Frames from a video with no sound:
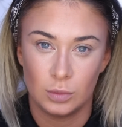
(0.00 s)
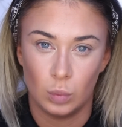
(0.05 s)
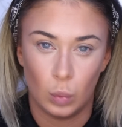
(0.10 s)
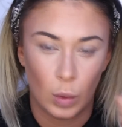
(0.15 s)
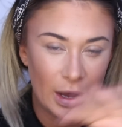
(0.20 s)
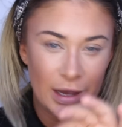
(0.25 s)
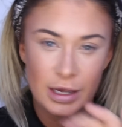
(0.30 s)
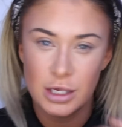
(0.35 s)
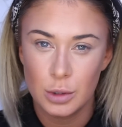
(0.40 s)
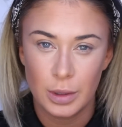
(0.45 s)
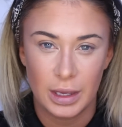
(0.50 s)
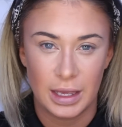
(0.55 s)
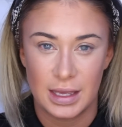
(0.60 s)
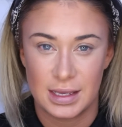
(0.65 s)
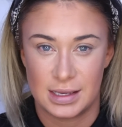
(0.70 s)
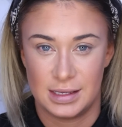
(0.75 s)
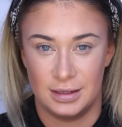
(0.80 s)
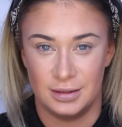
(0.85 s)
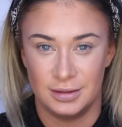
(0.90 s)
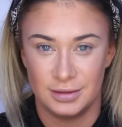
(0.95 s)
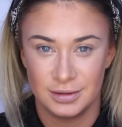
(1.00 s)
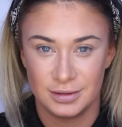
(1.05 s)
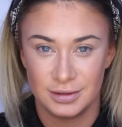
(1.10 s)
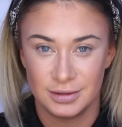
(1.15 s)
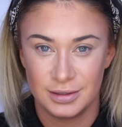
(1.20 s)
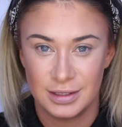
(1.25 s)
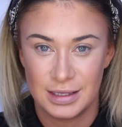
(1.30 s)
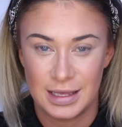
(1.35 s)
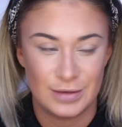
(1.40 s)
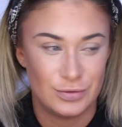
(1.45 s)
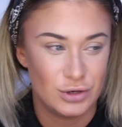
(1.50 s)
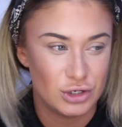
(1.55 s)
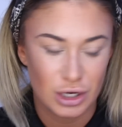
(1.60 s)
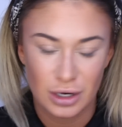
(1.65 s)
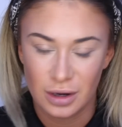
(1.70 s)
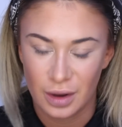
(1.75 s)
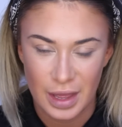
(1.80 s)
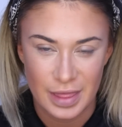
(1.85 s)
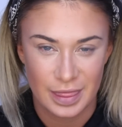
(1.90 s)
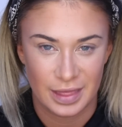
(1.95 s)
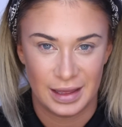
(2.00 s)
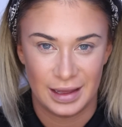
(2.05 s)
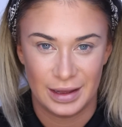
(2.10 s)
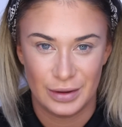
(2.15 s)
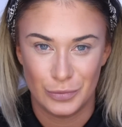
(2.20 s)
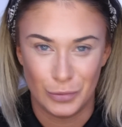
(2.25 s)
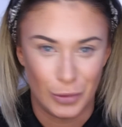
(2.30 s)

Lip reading: Why are you here? If you don't like that,